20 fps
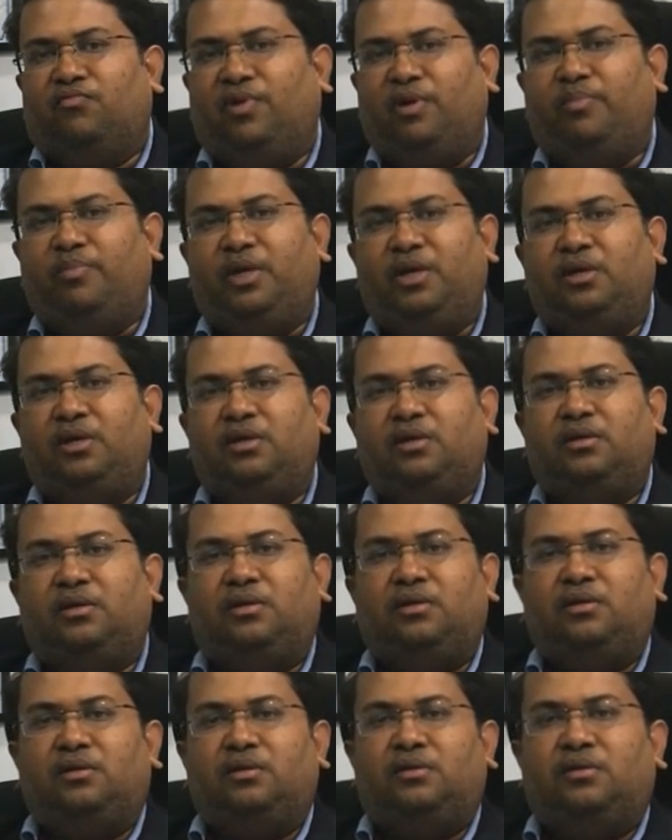will be
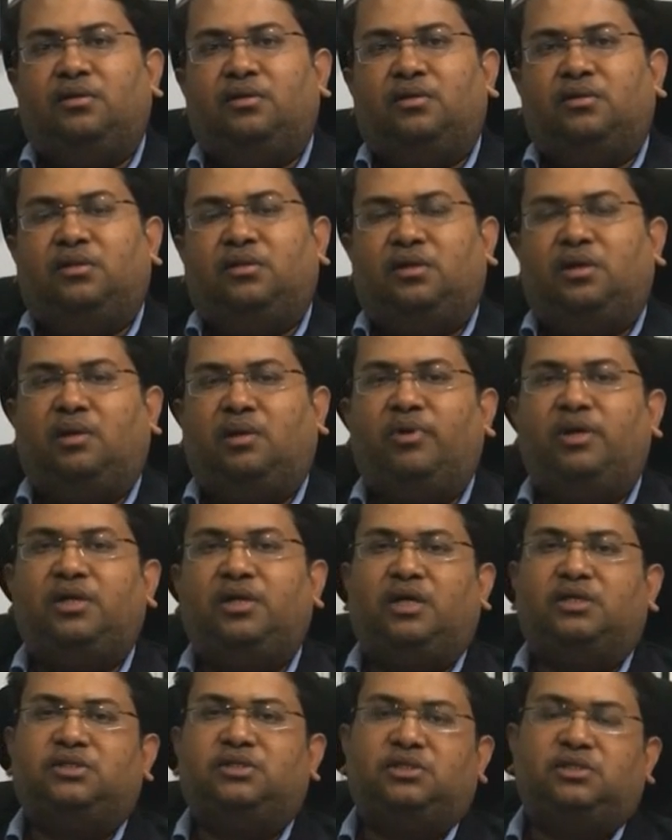the double
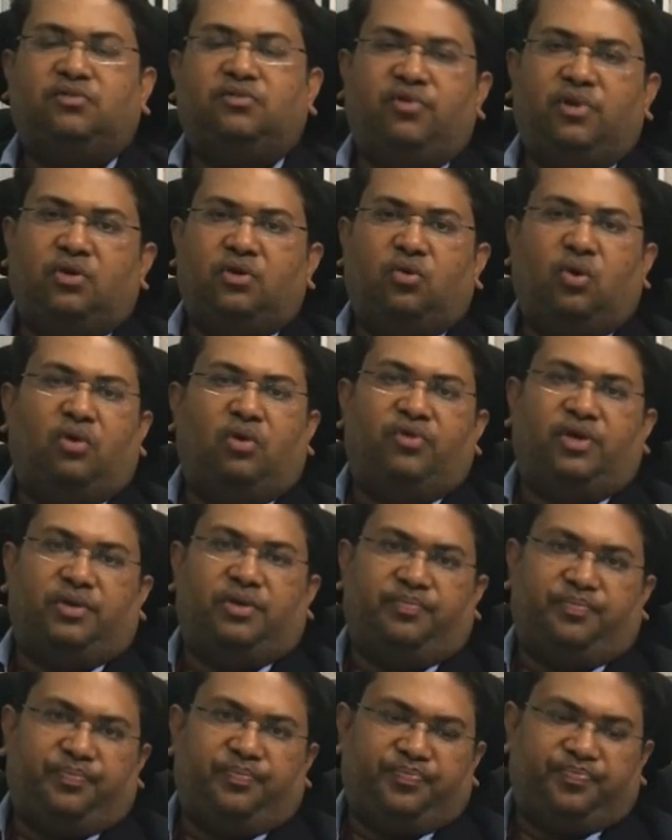taxation will go away.
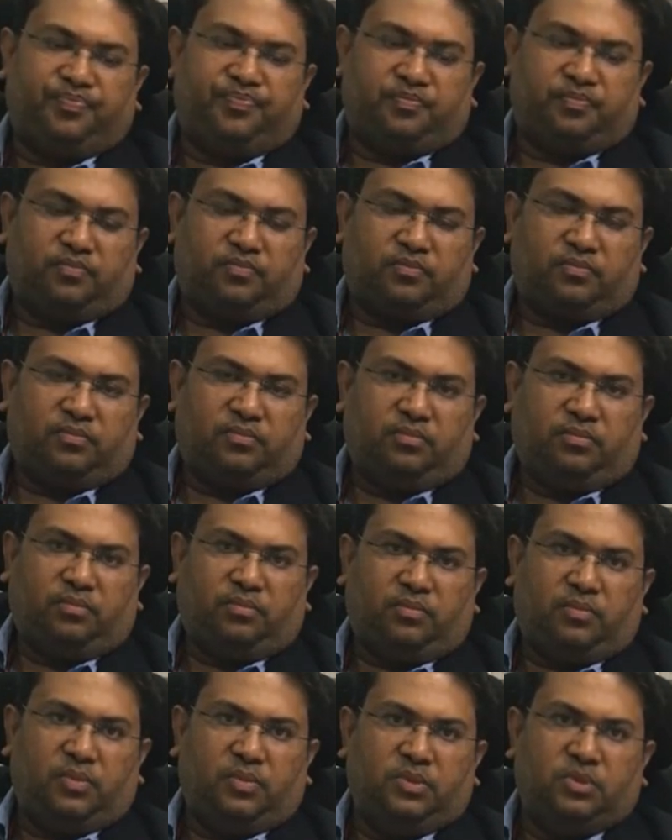
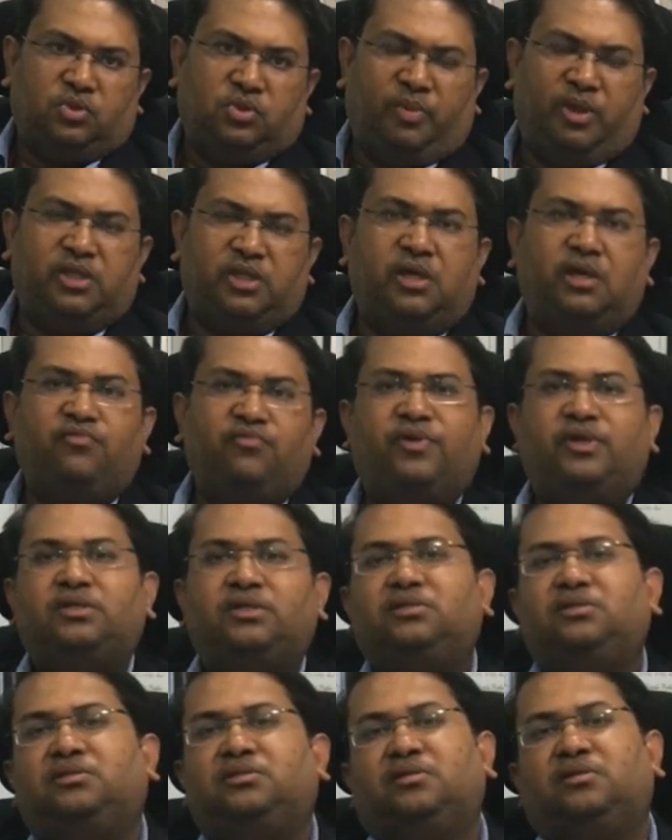So my dear
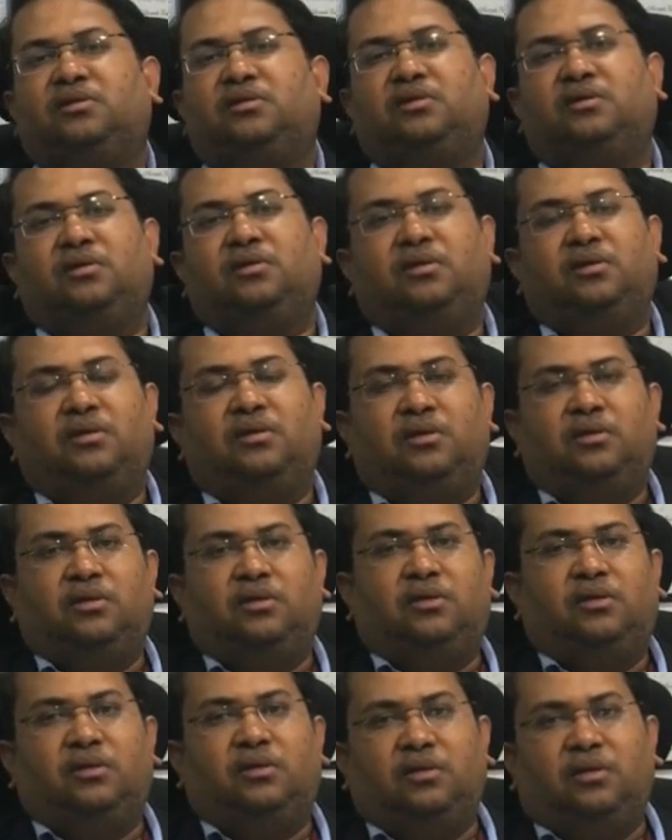friends,
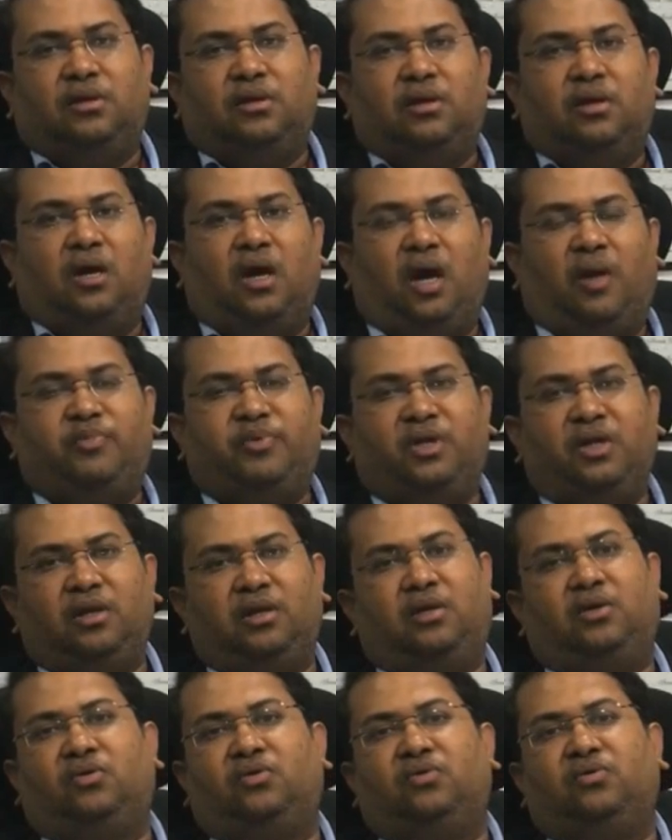up
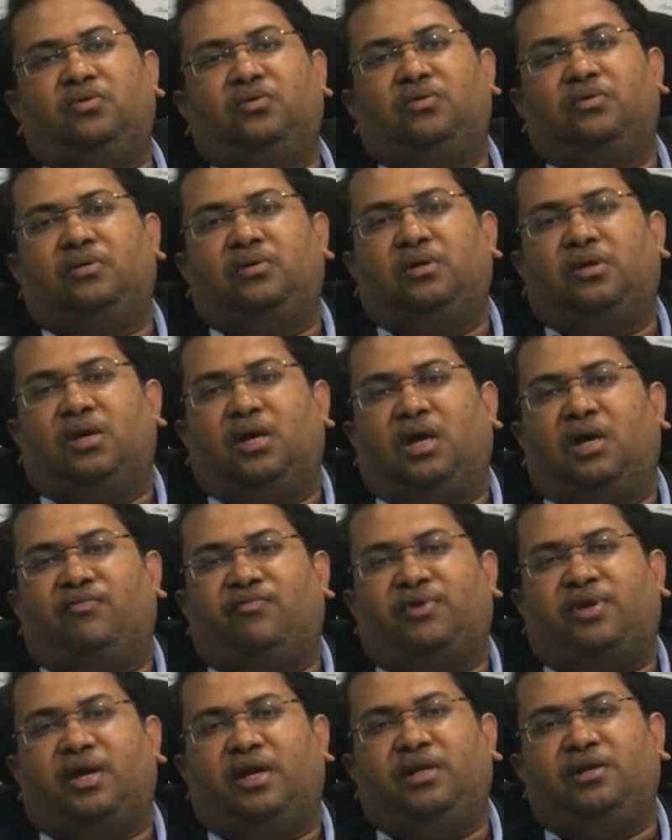till now I
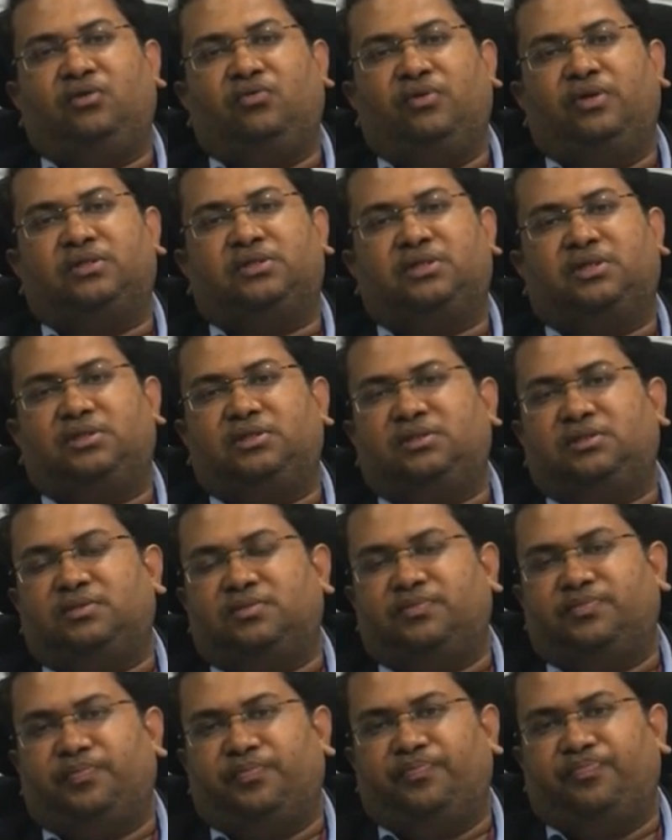have tried to
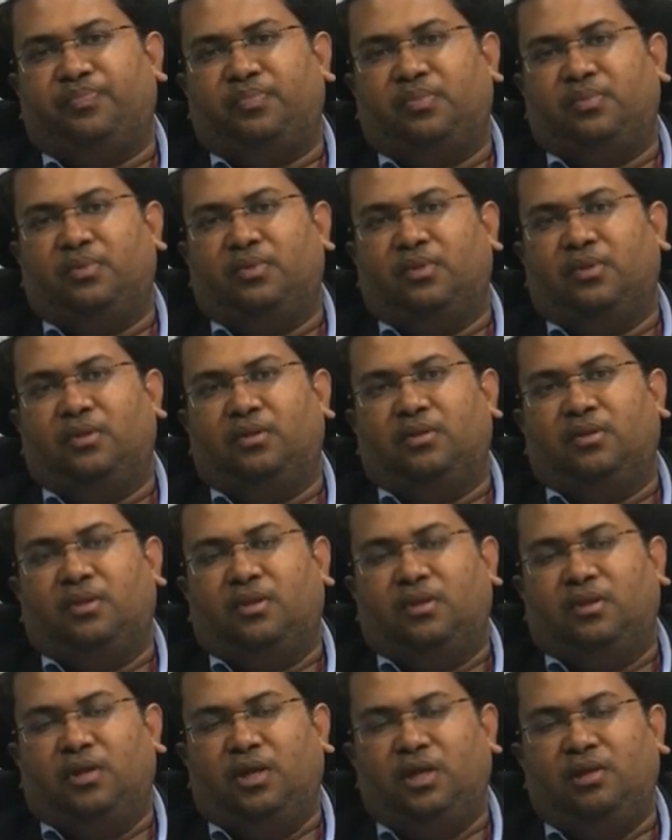discuss
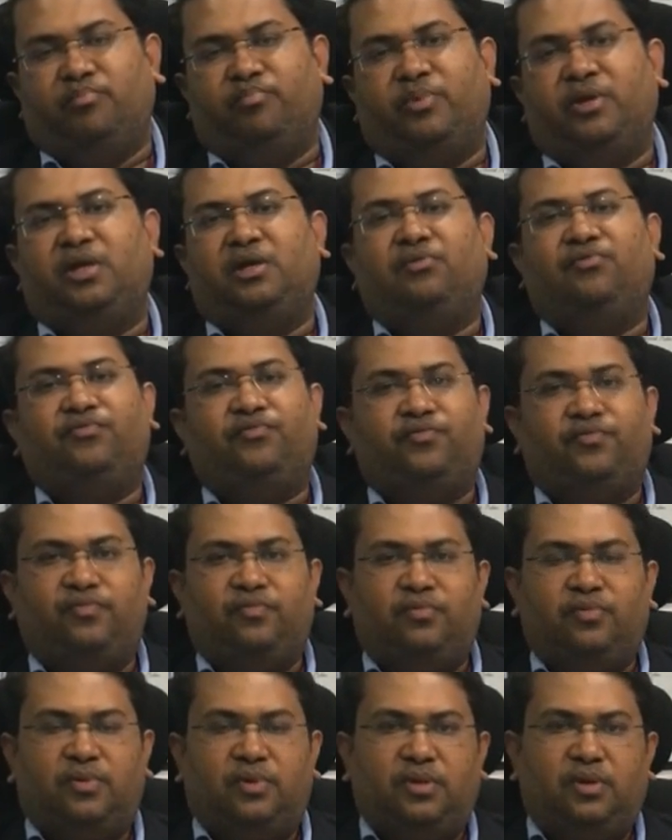in brief
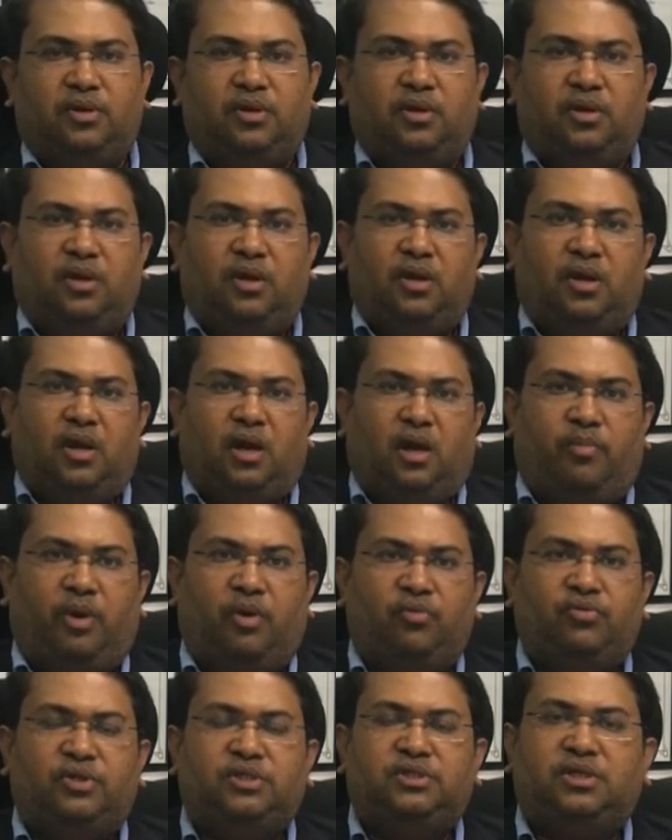
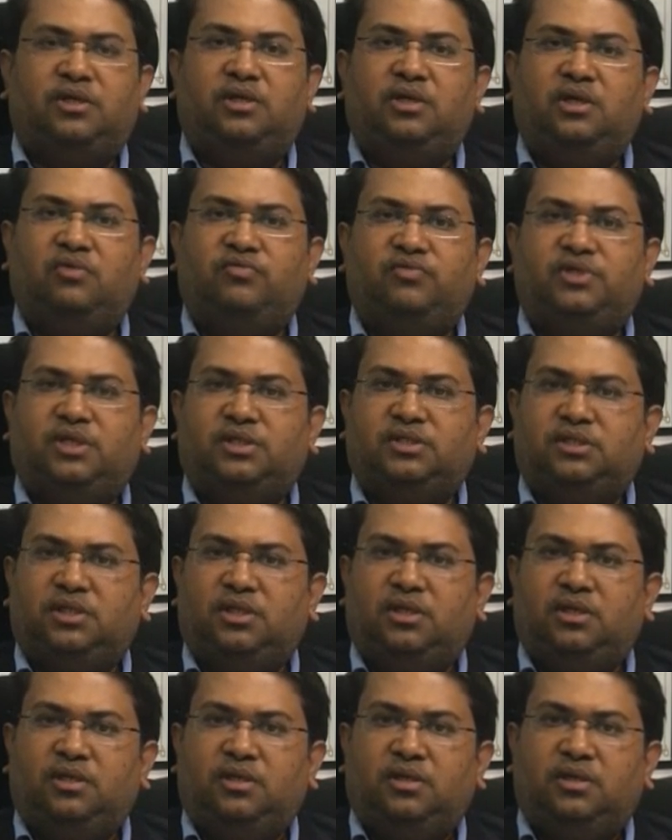about the journey of
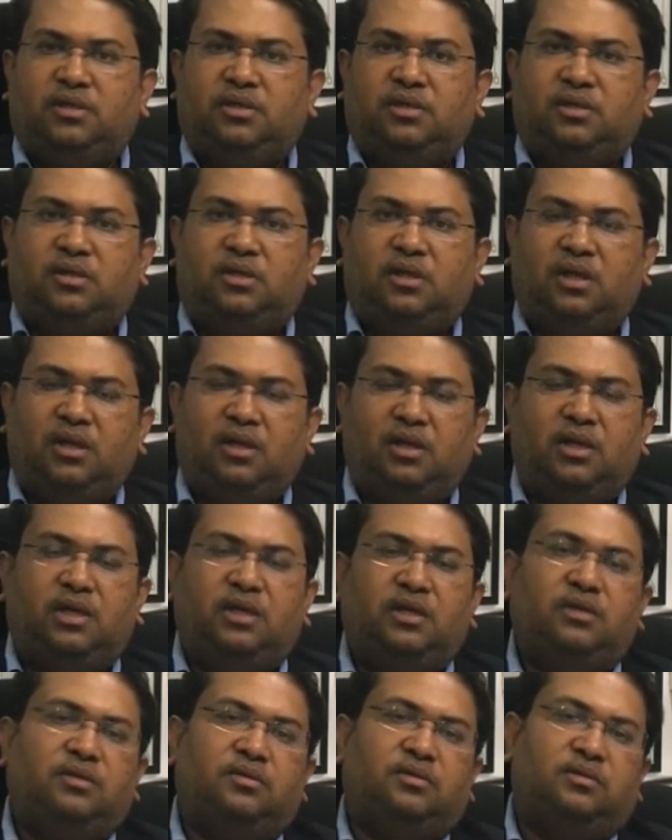GST till
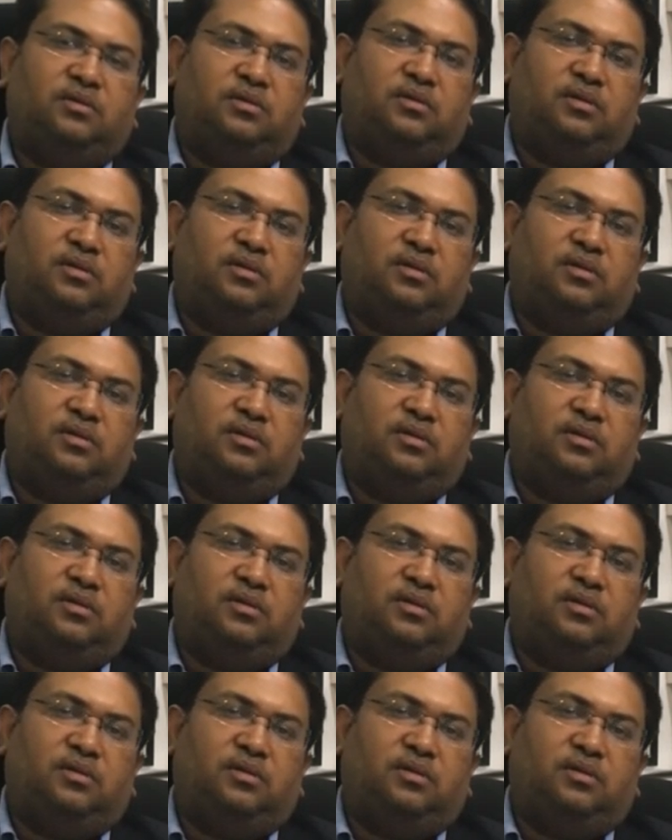date,